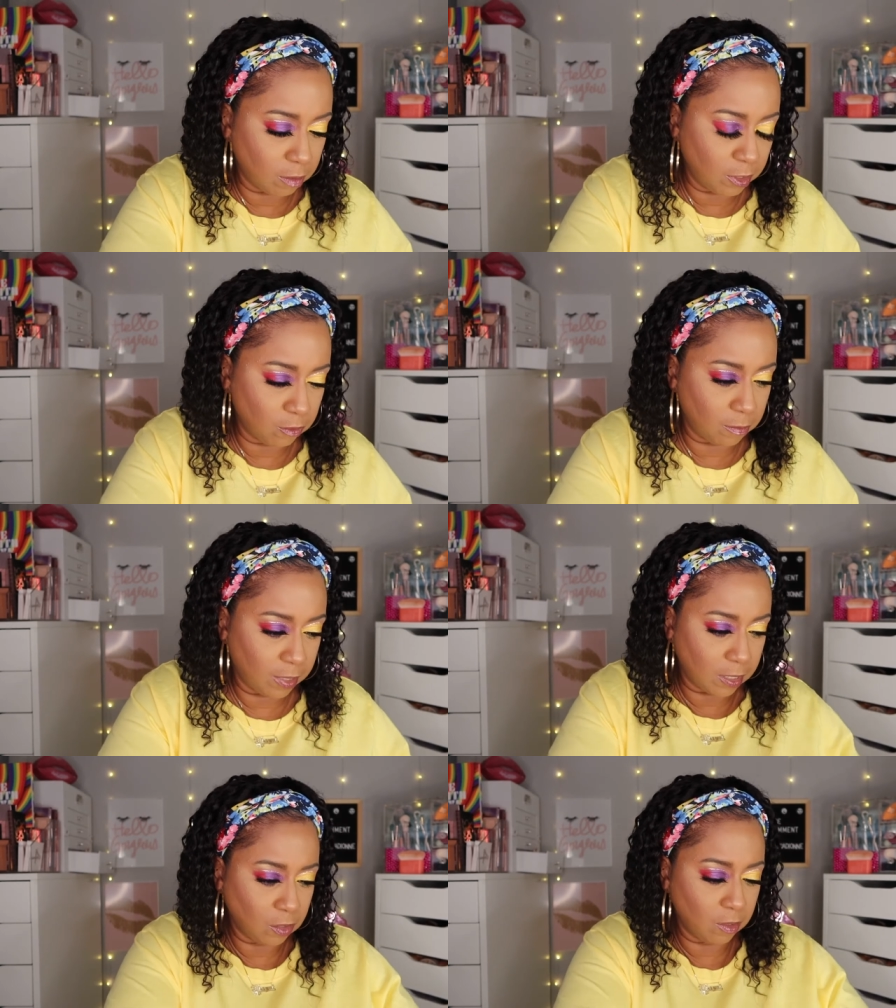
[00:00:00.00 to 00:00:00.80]
the mystery
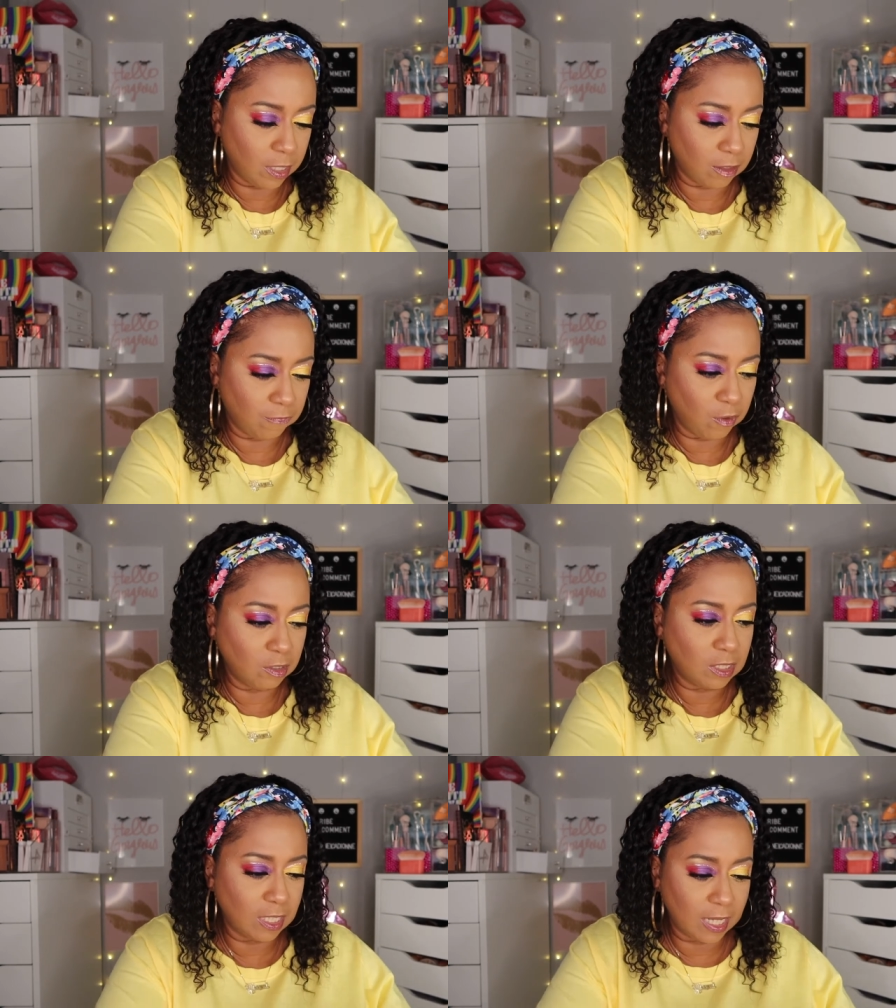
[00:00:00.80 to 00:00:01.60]
box. Okay, the
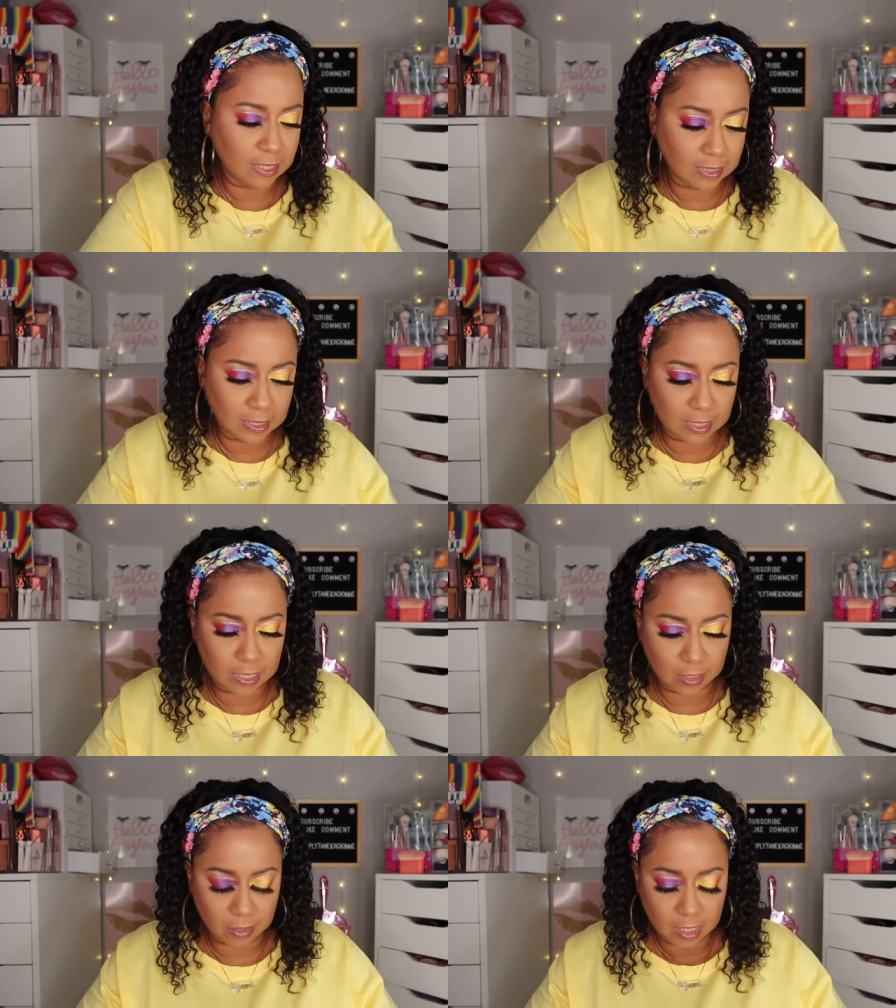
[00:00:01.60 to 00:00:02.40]
first thing I see
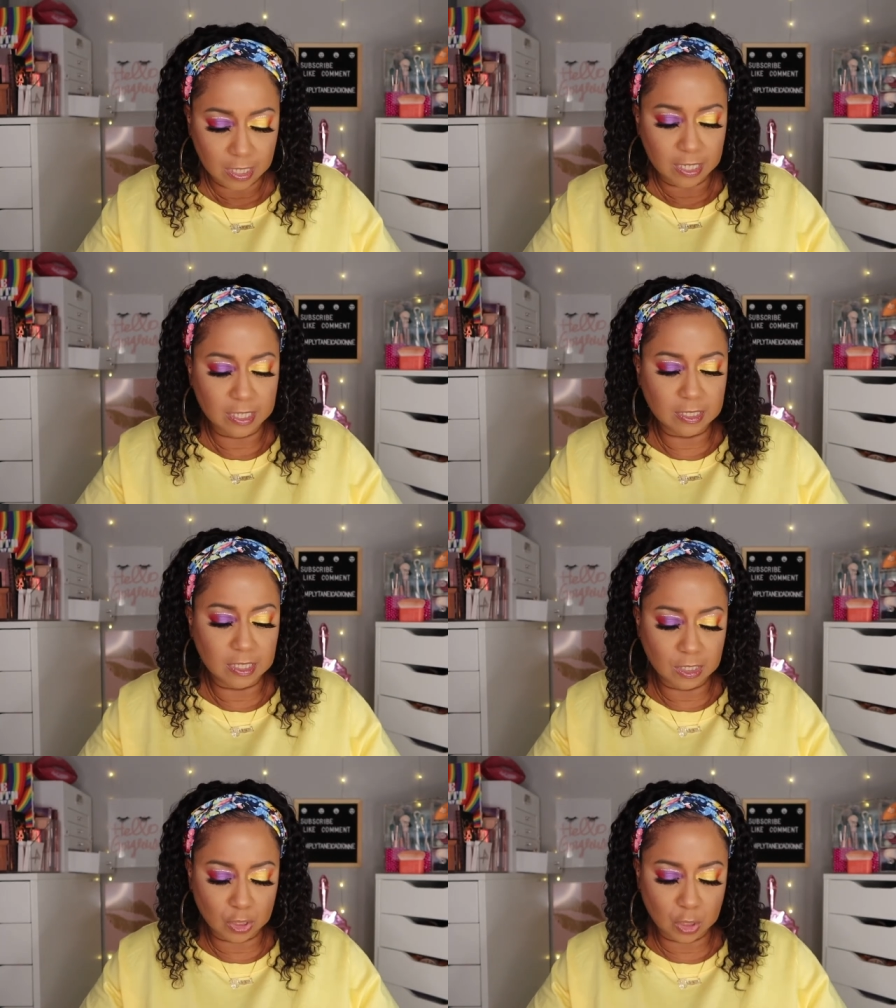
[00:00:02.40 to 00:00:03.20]
here is
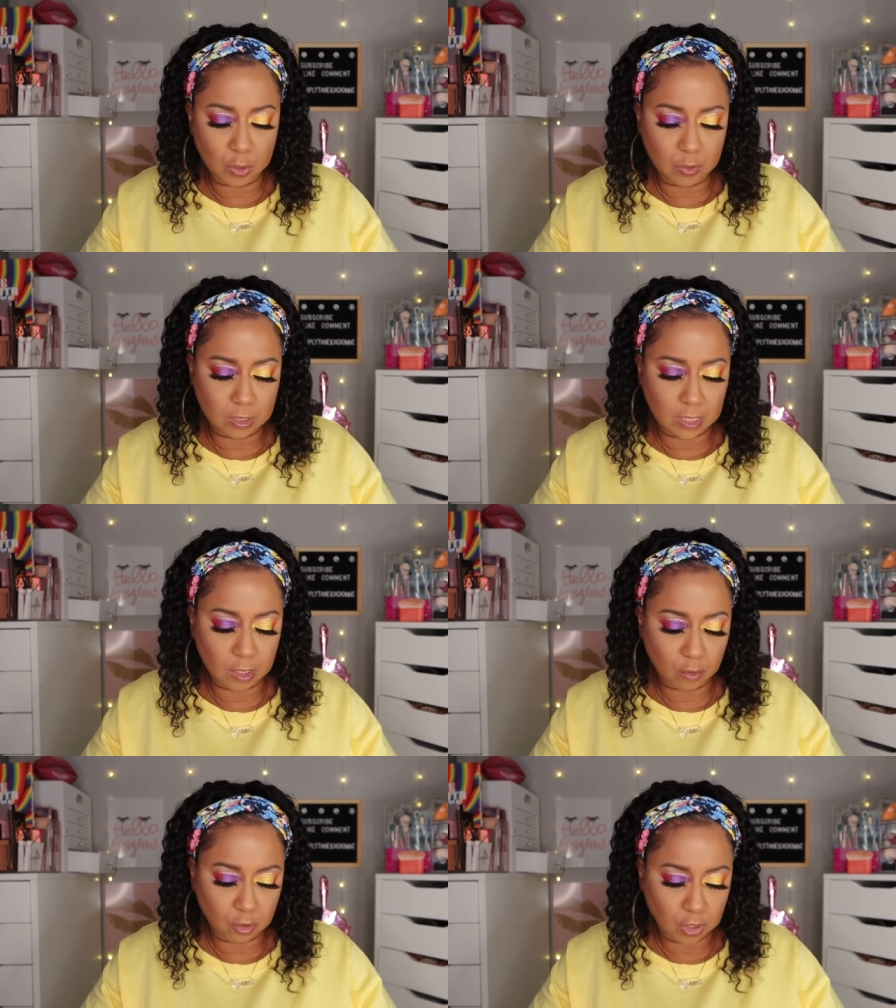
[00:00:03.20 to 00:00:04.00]
these two
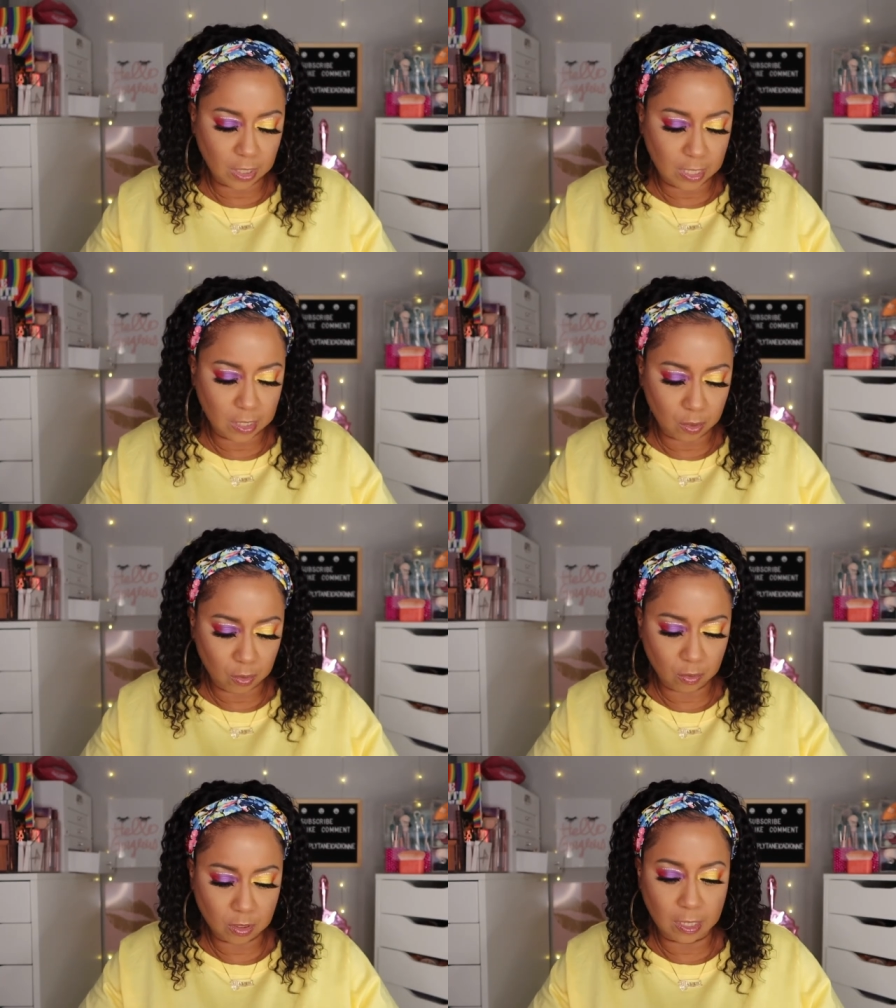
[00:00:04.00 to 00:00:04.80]
single shadows.